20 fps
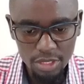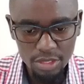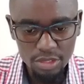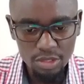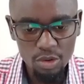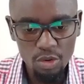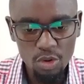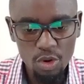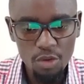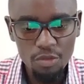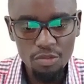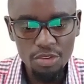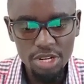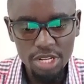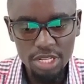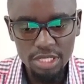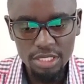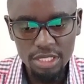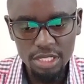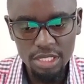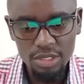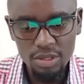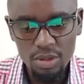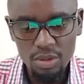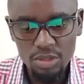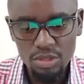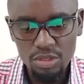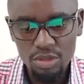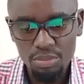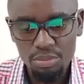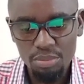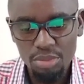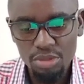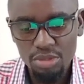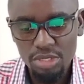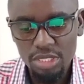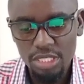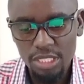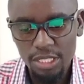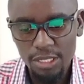So, confidence is also
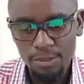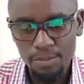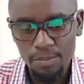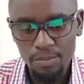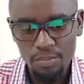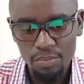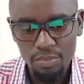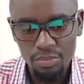building,